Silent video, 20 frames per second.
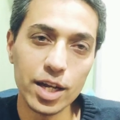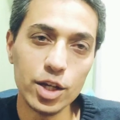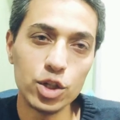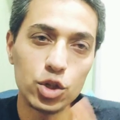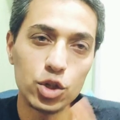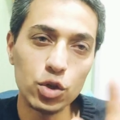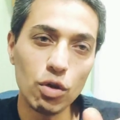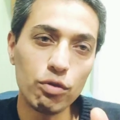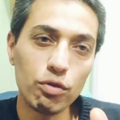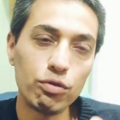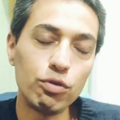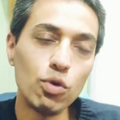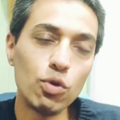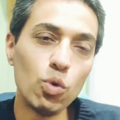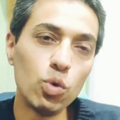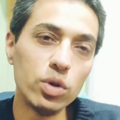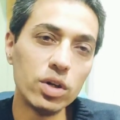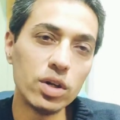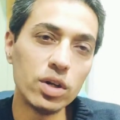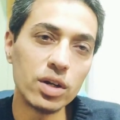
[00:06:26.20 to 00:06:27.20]
into your
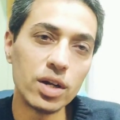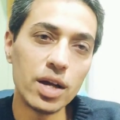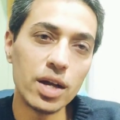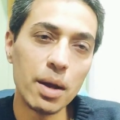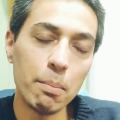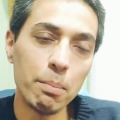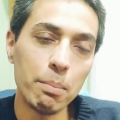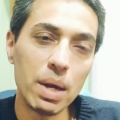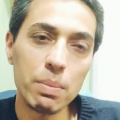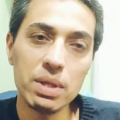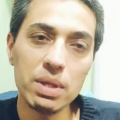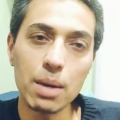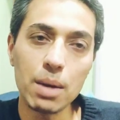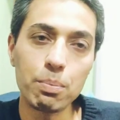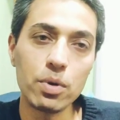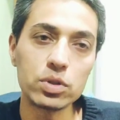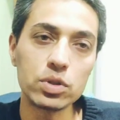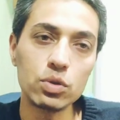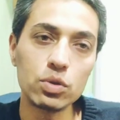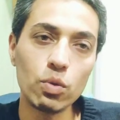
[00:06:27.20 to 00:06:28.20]
food. Maybe
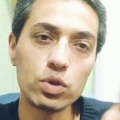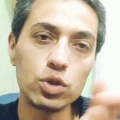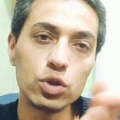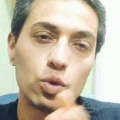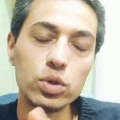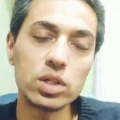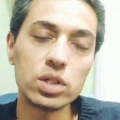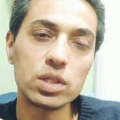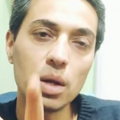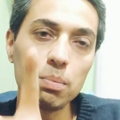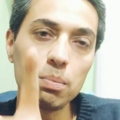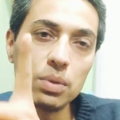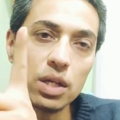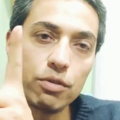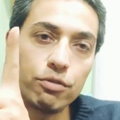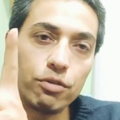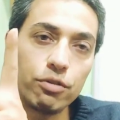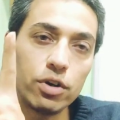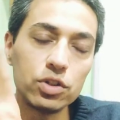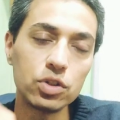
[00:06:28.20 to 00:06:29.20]
that person was using
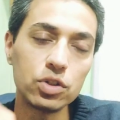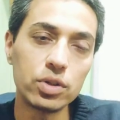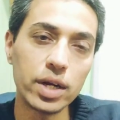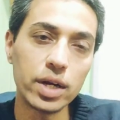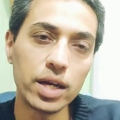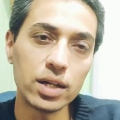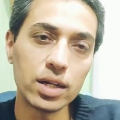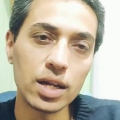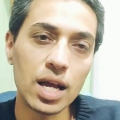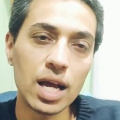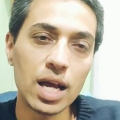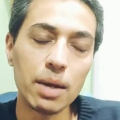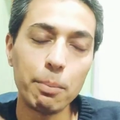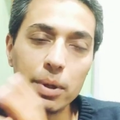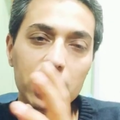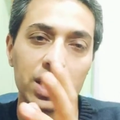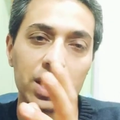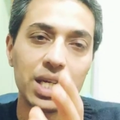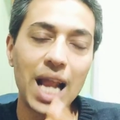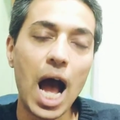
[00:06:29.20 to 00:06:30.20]
something first grade,
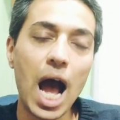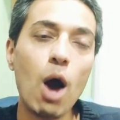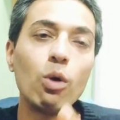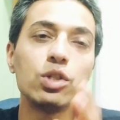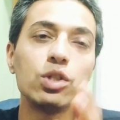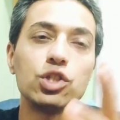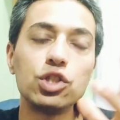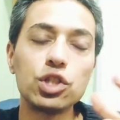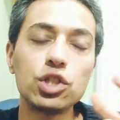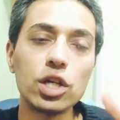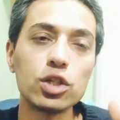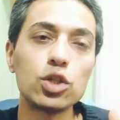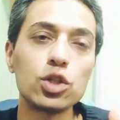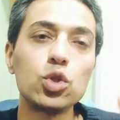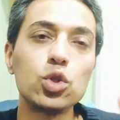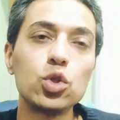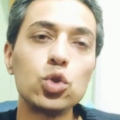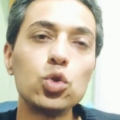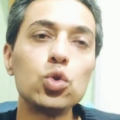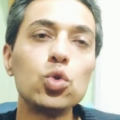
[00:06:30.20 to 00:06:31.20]
but now
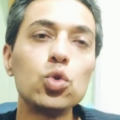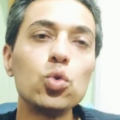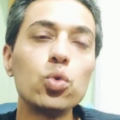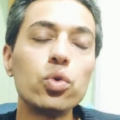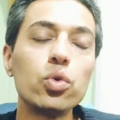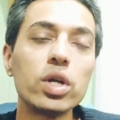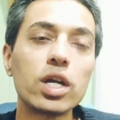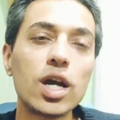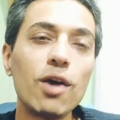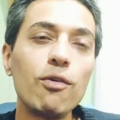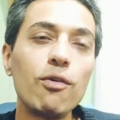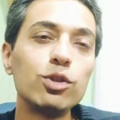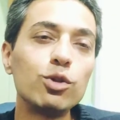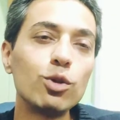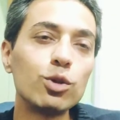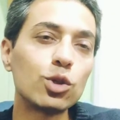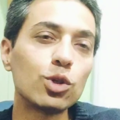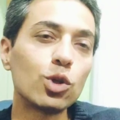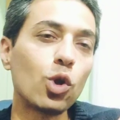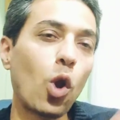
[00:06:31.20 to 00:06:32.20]
just to recover
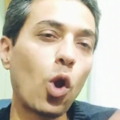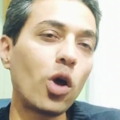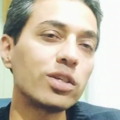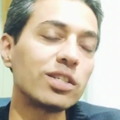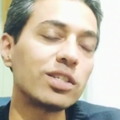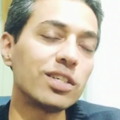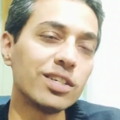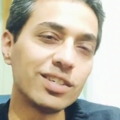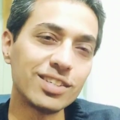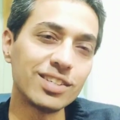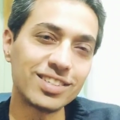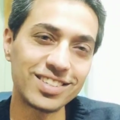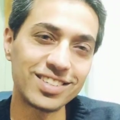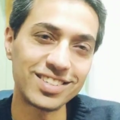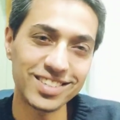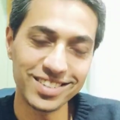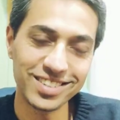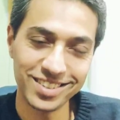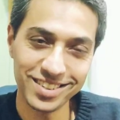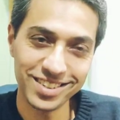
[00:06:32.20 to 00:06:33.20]
those
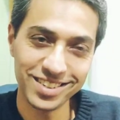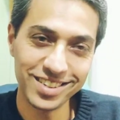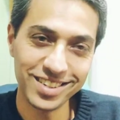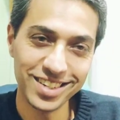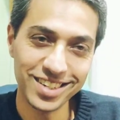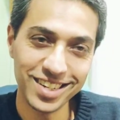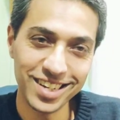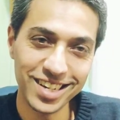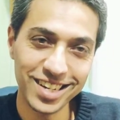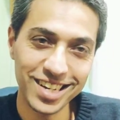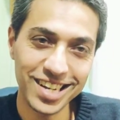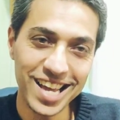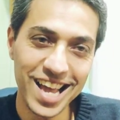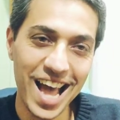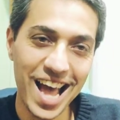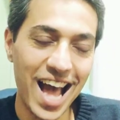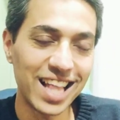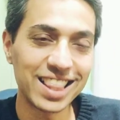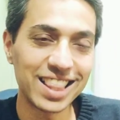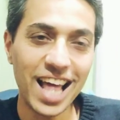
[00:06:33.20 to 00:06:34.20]
losses,
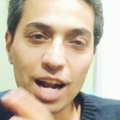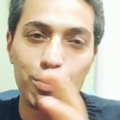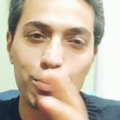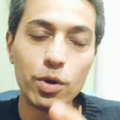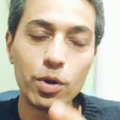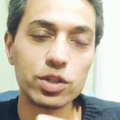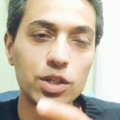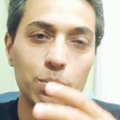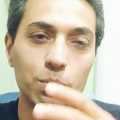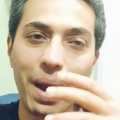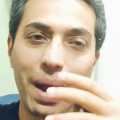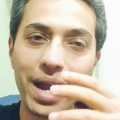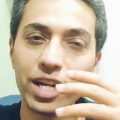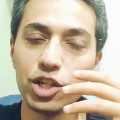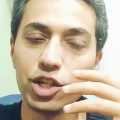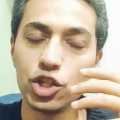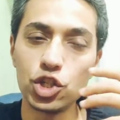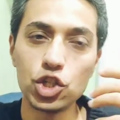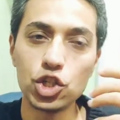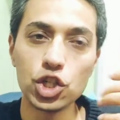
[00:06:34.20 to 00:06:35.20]
and that person
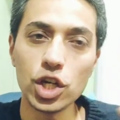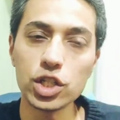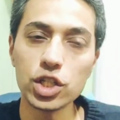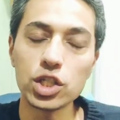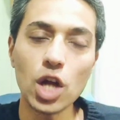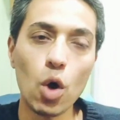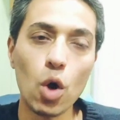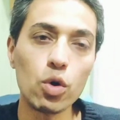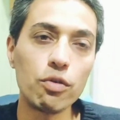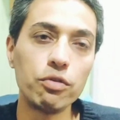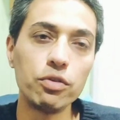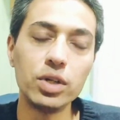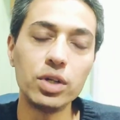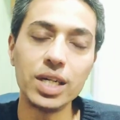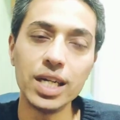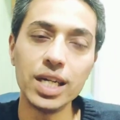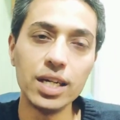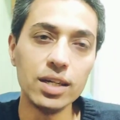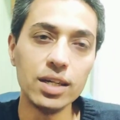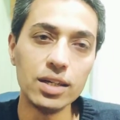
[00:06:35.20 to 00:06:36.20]
might just out of
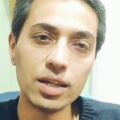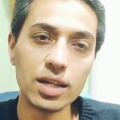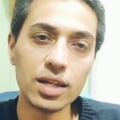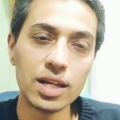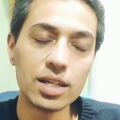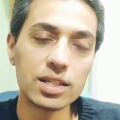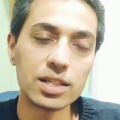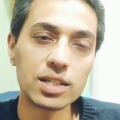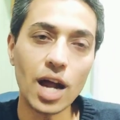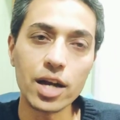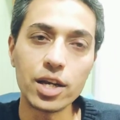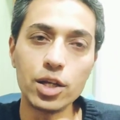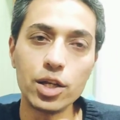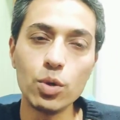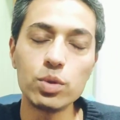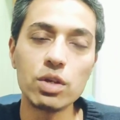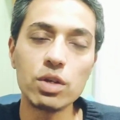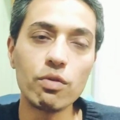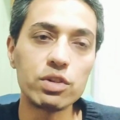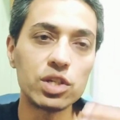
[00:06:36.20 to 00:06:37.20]
greed start
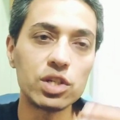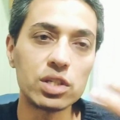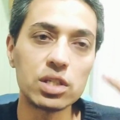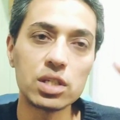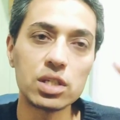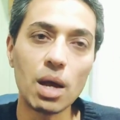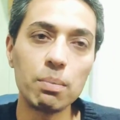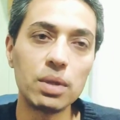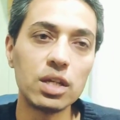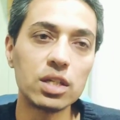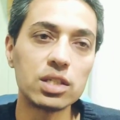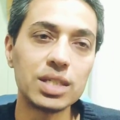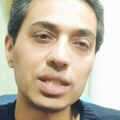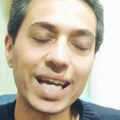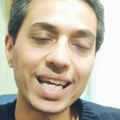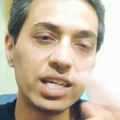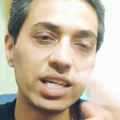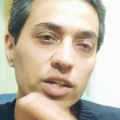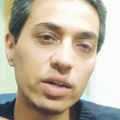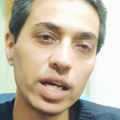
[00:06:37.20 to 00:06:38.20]
using which is something
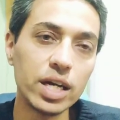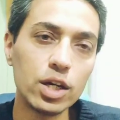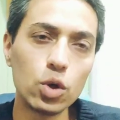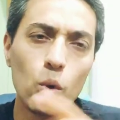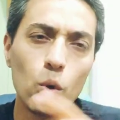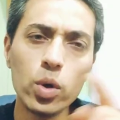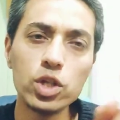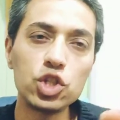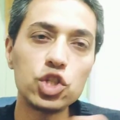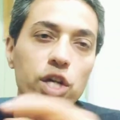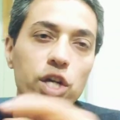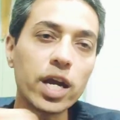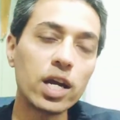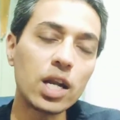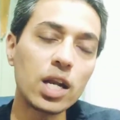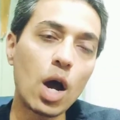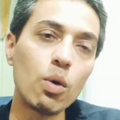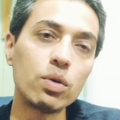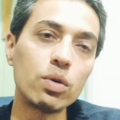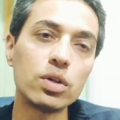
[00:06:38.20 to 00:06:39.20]
second grade. Go and check
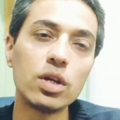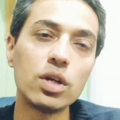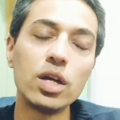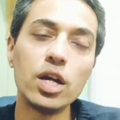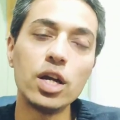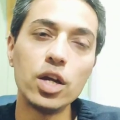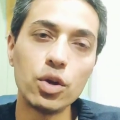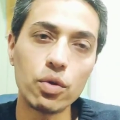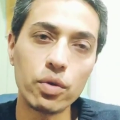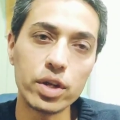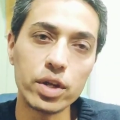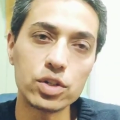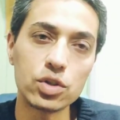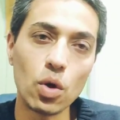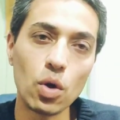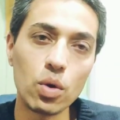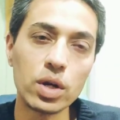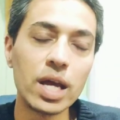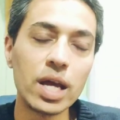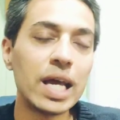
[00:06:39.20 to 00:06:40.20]
it out in your
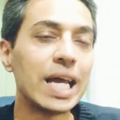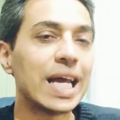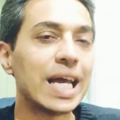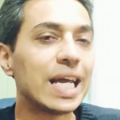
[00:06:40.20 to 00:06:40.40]
restaurant.